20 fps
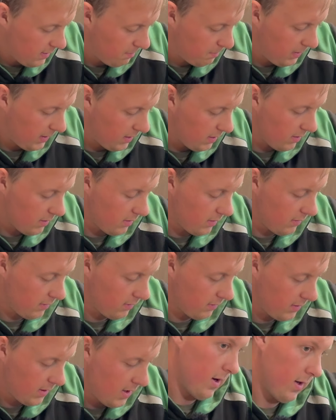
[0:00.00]

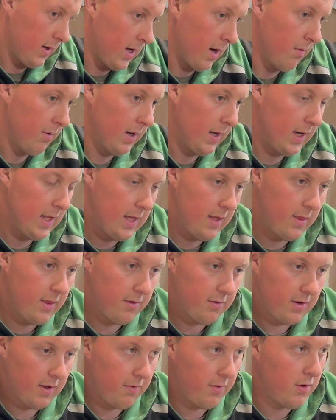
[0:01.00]
because currently
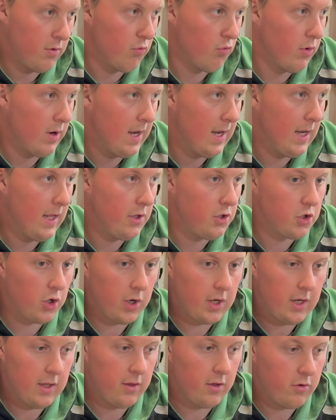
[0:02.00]
there's nothing really
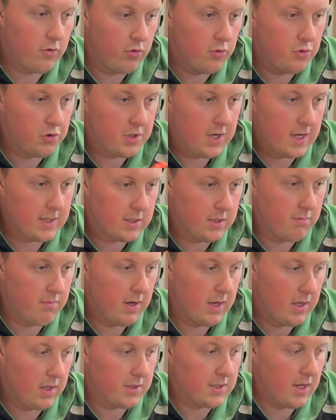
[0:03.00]
joining the two chassis
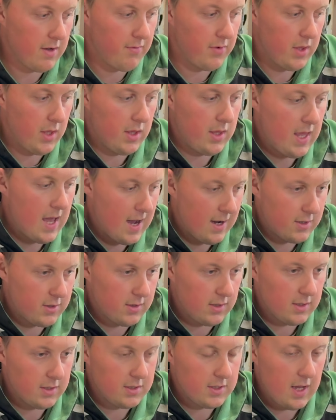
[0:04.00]
rails other than the
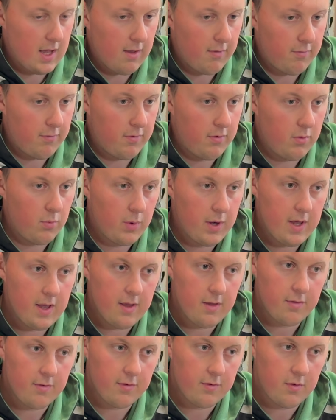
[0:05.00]
axle itself,
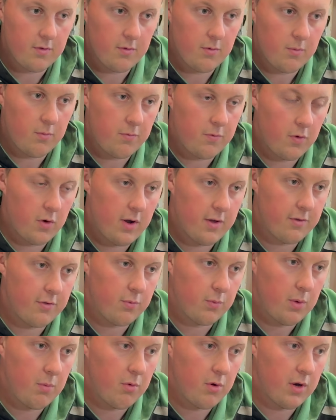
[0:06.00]
whereas for
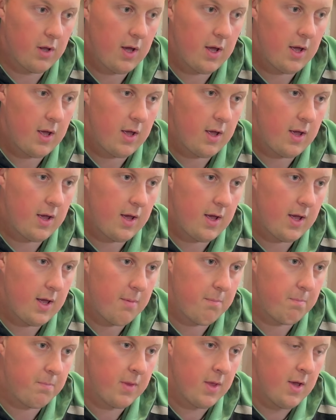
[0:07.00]
us we want
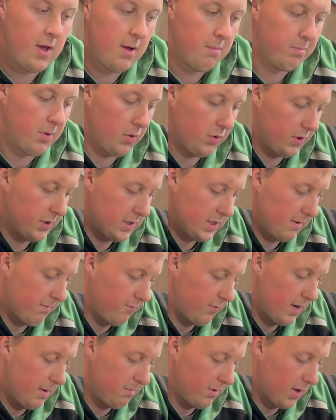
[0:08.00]
to bolt the
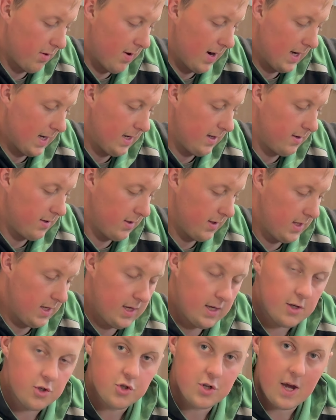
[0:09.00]
subframe directly to
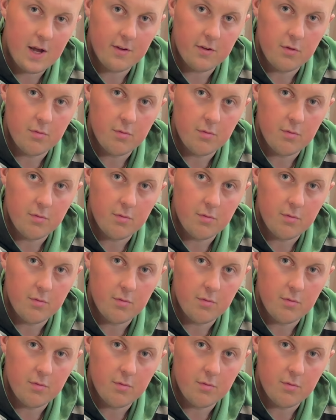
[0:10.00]
the chassis